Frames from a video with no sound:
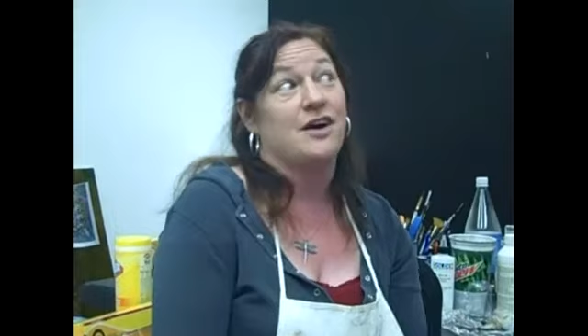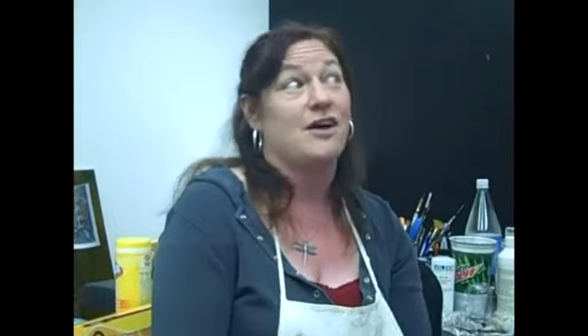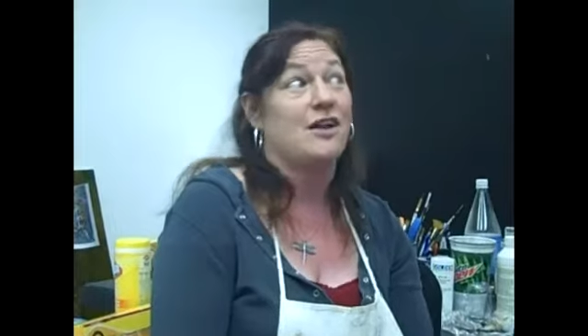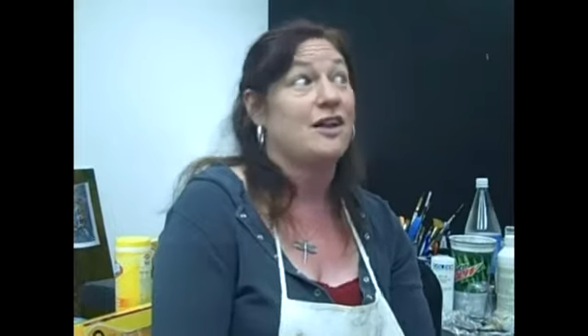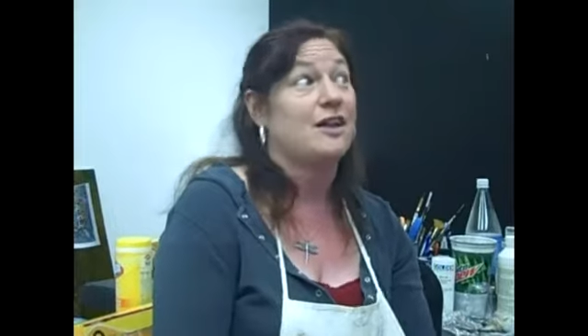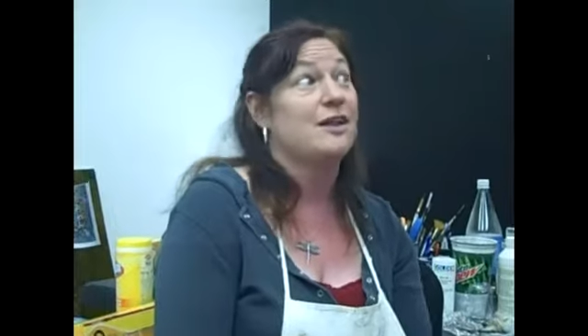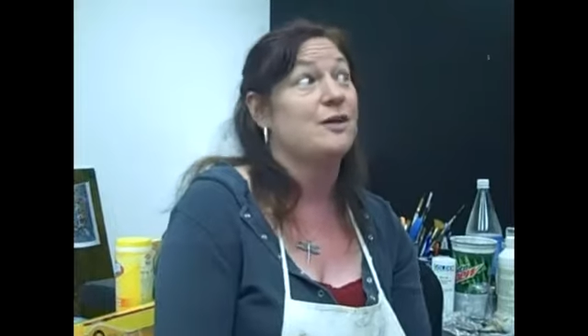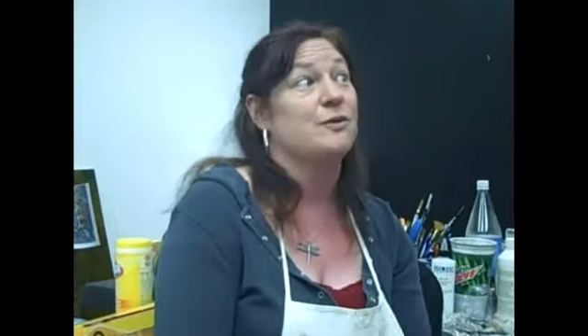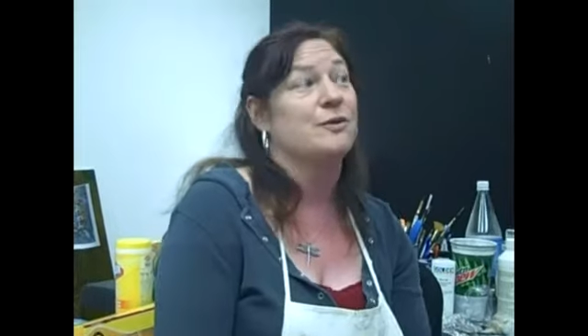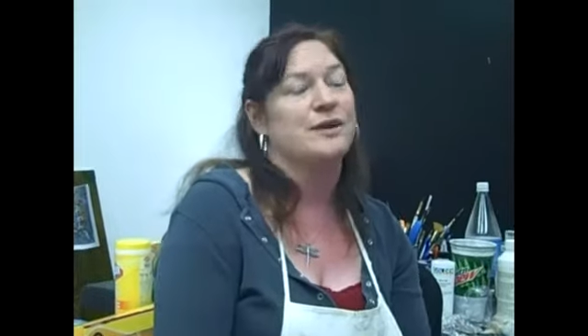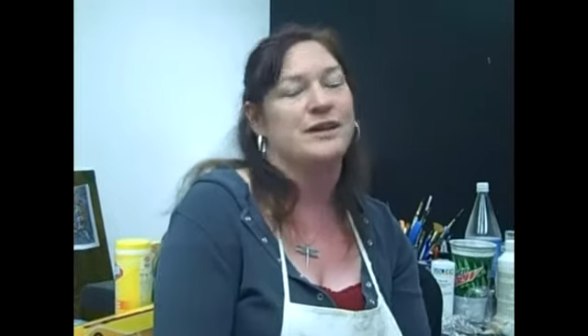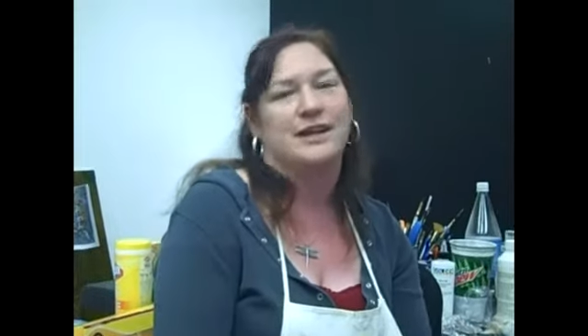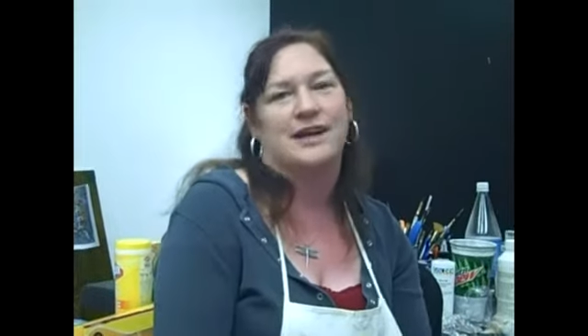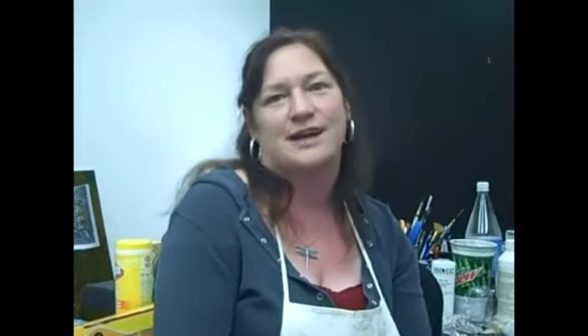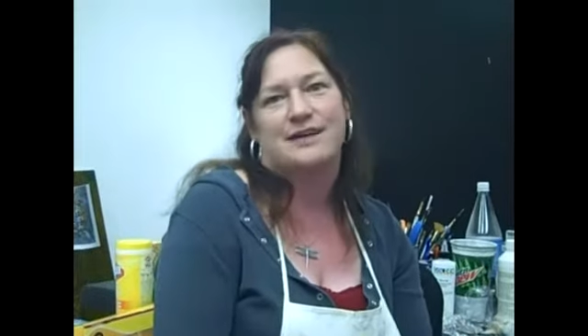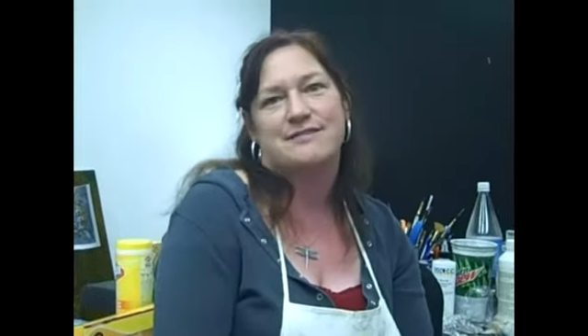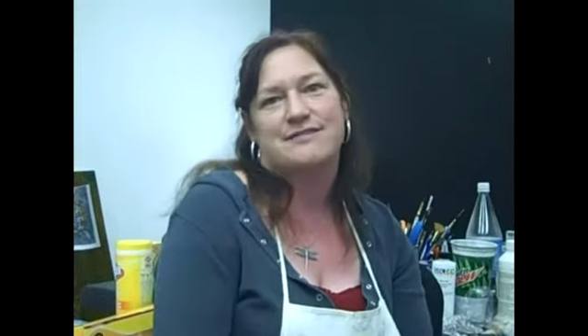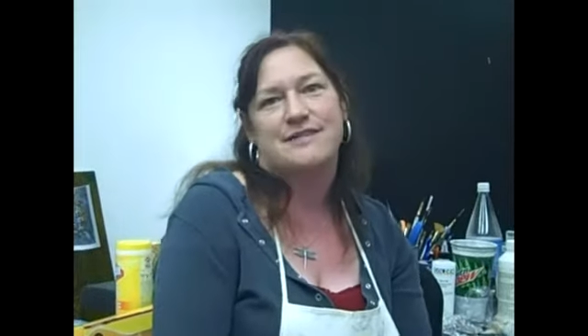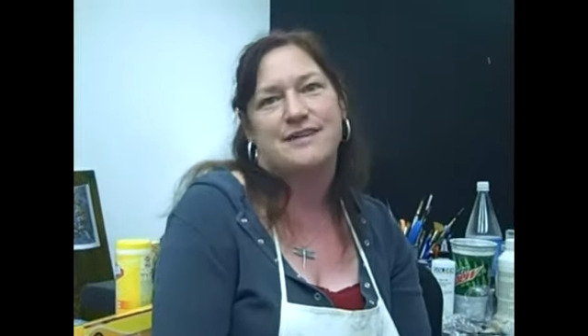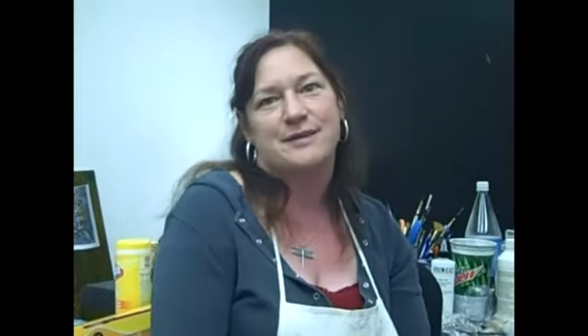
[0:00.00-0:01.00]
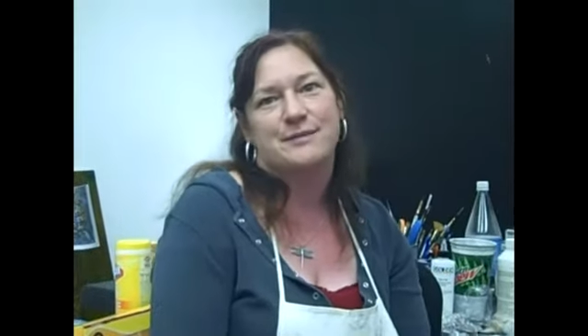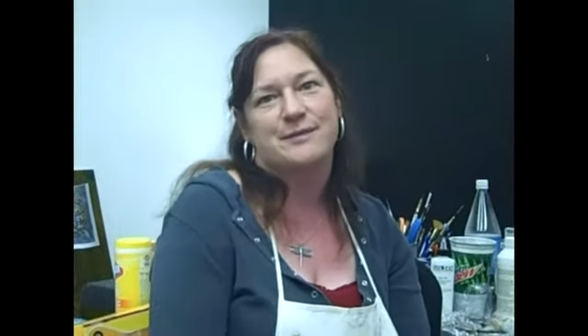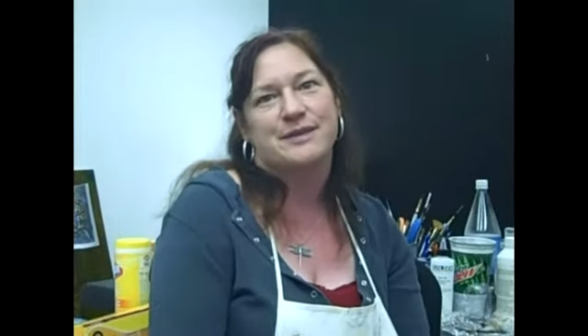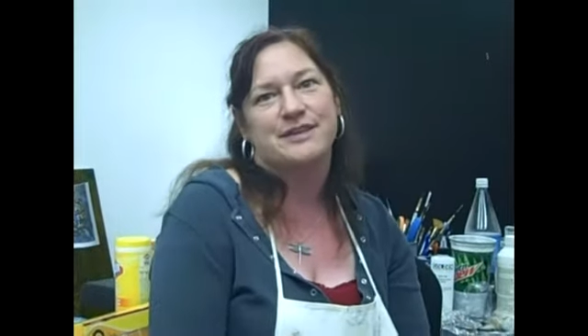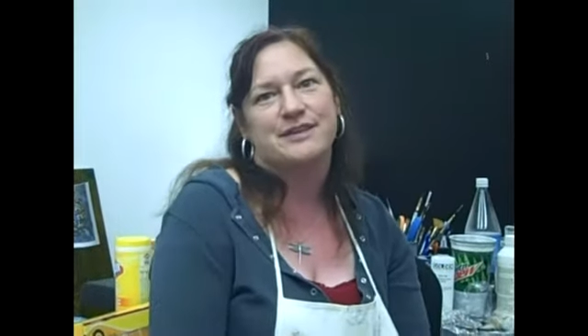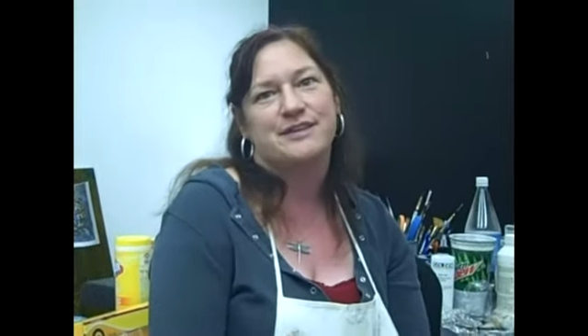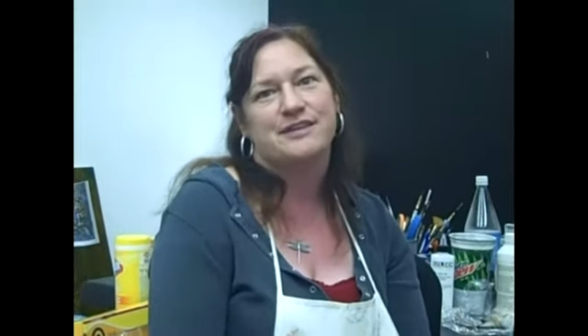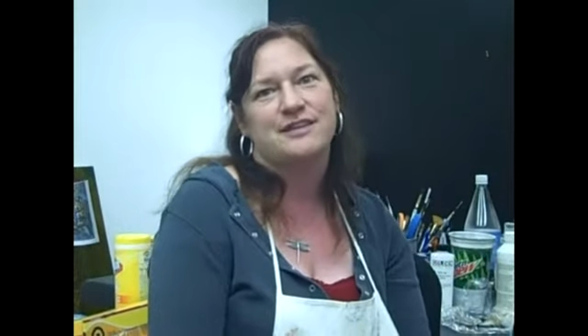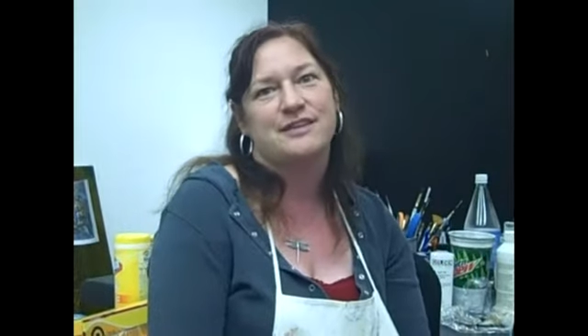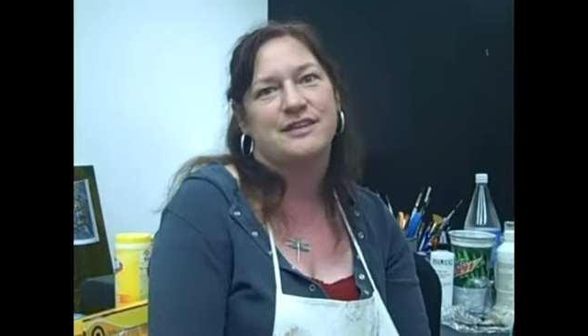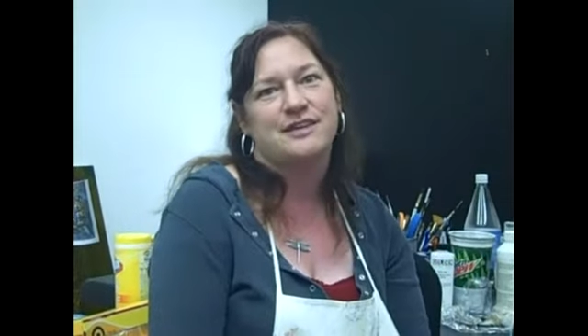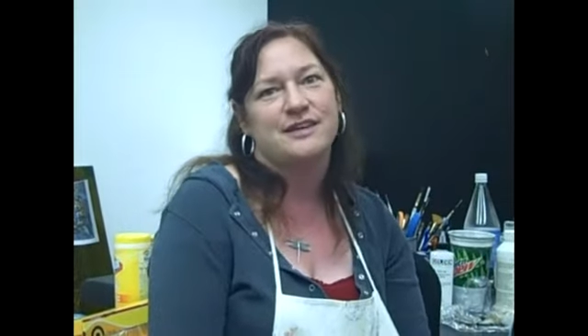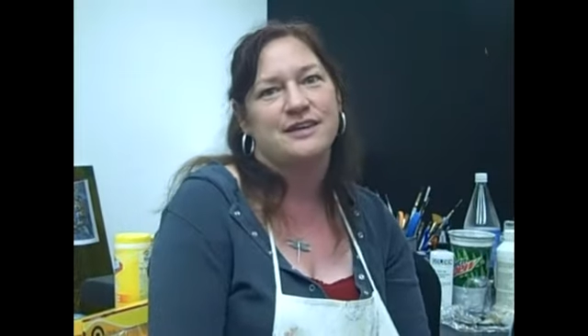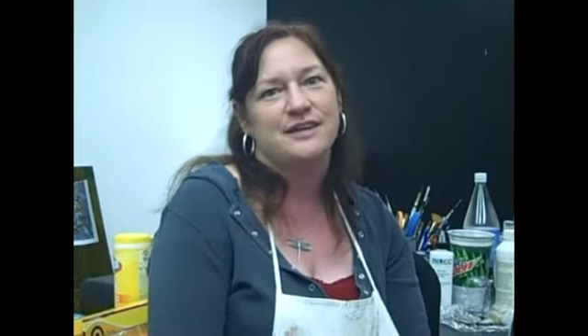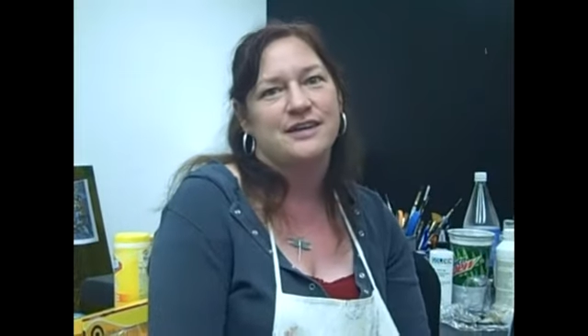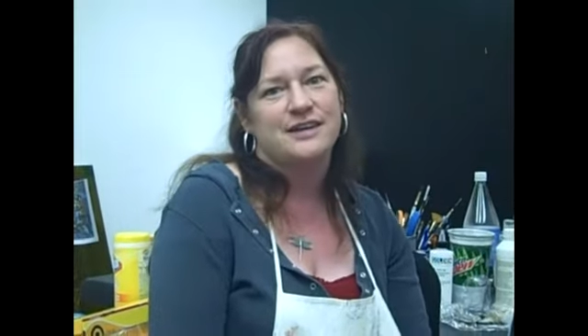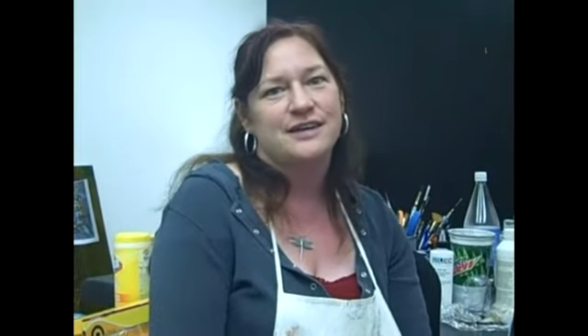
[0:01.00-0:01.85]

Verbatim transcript: to Hollywood and got famous